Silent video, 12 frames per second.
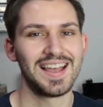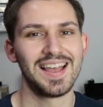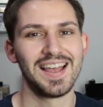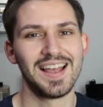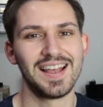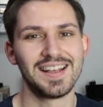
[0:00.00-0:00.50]

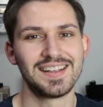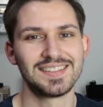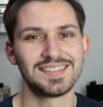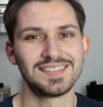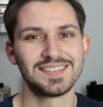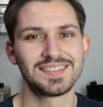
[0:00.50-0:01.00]

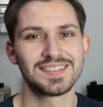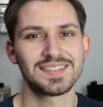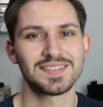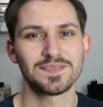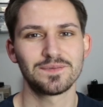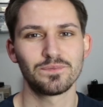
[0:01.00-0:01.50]
And
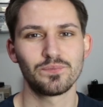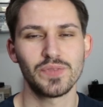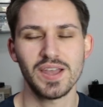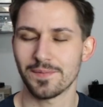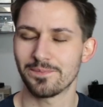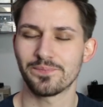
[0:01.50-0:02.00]

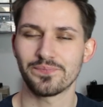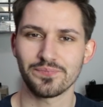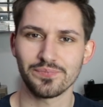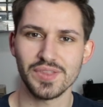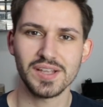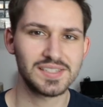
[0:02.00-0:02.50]
yeah,
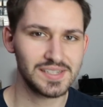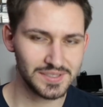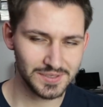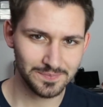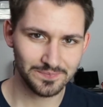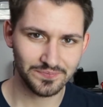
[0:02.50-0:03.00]
that's
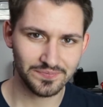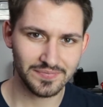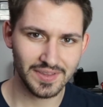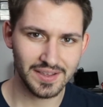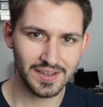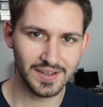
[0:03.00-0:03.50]
it.
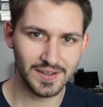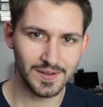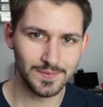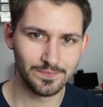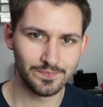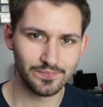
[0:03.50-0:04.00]

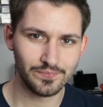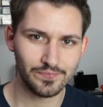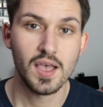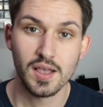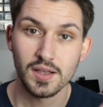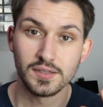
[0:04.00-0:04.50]

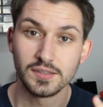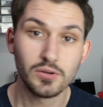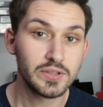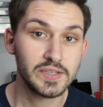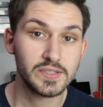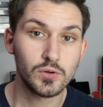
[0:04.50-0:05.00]
Now
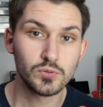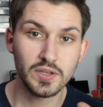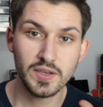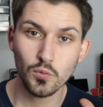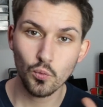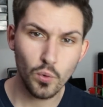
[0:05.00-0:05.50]
there's
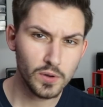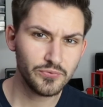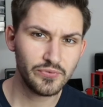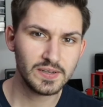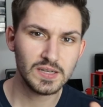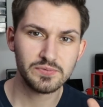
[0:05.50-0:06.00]
only one
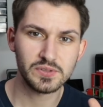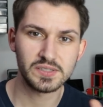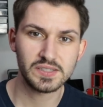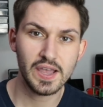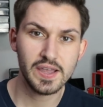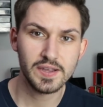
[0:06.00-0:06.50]
thing left to
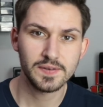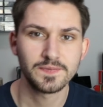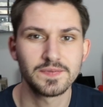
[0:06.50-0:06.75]
say.